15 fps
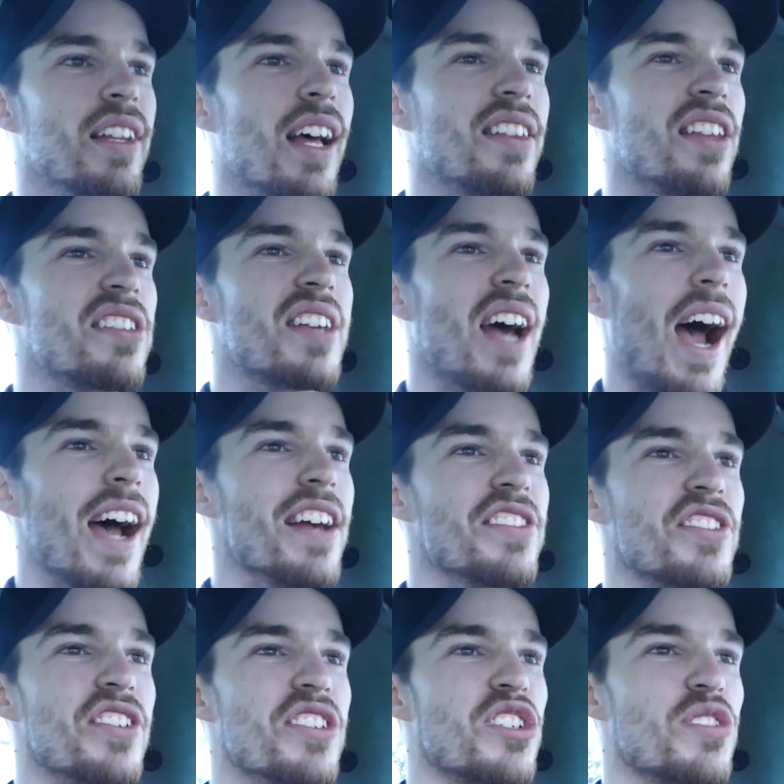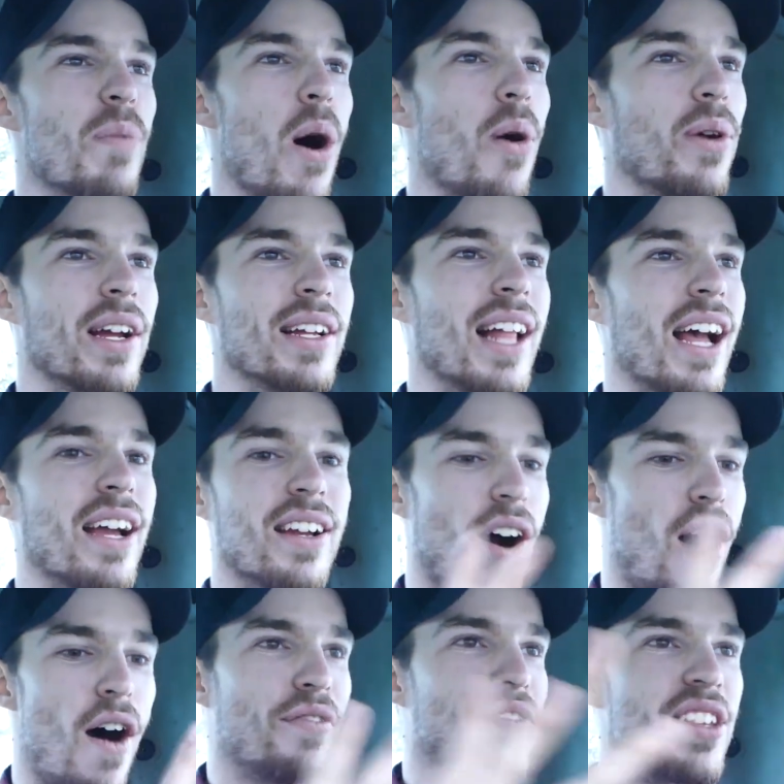that the tires are just smoking like
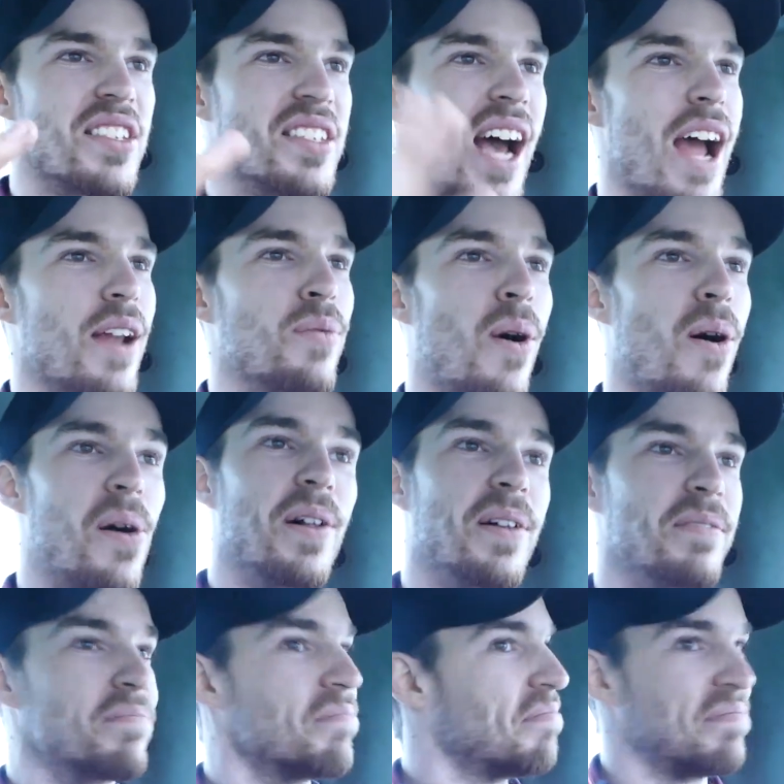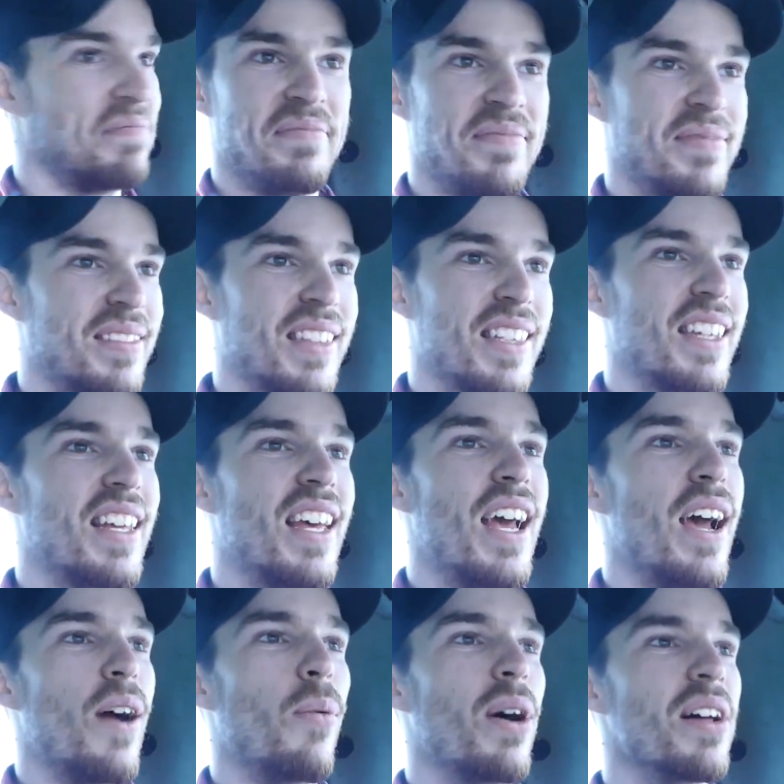off the sidewall.
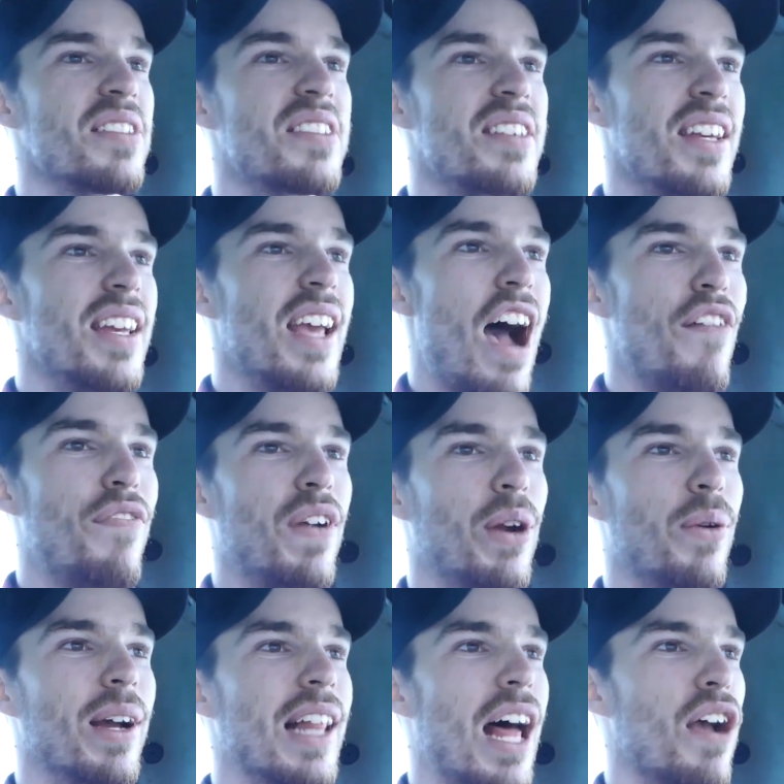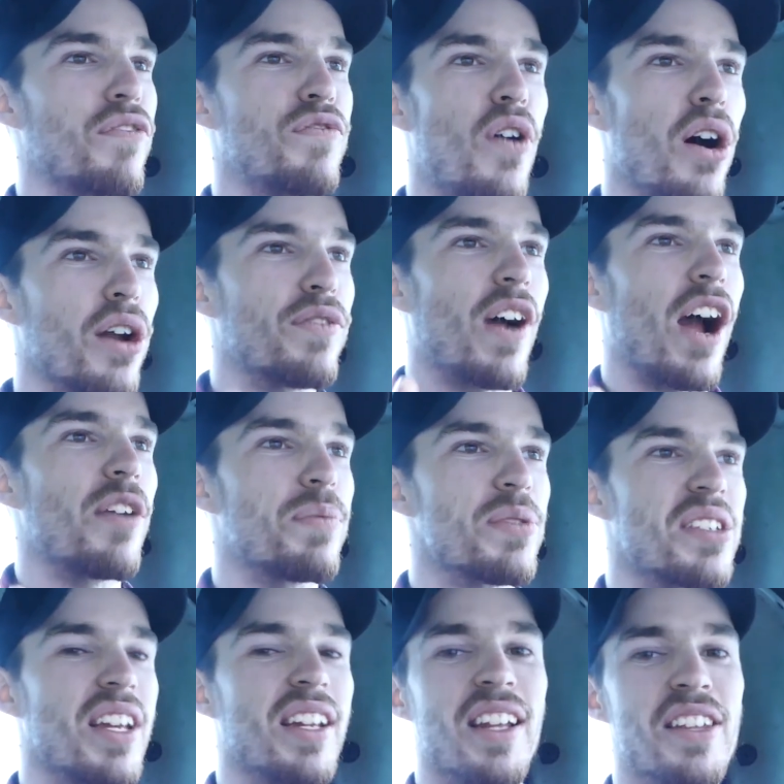We'll see. I think we're like
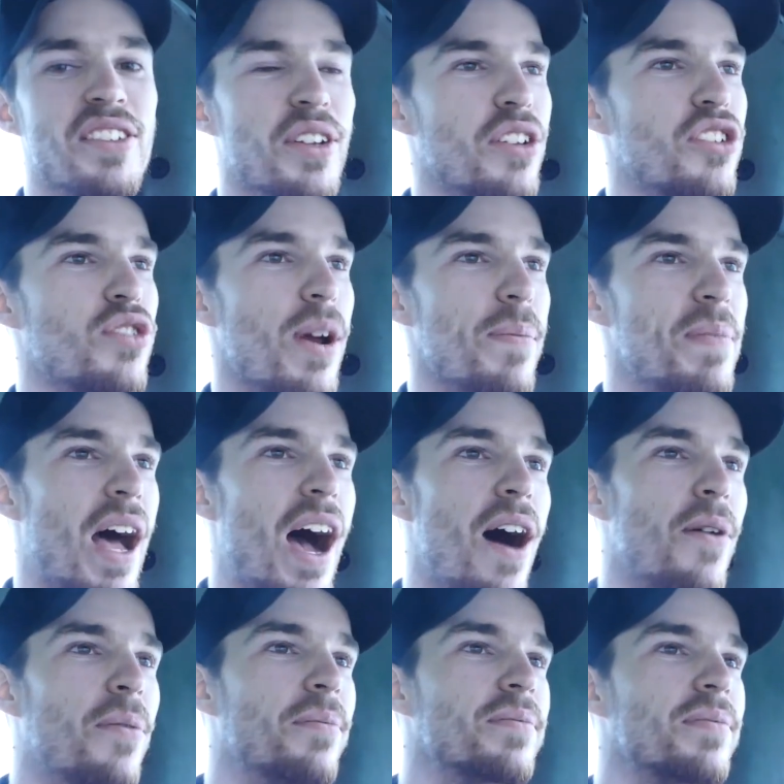45% into the trip now.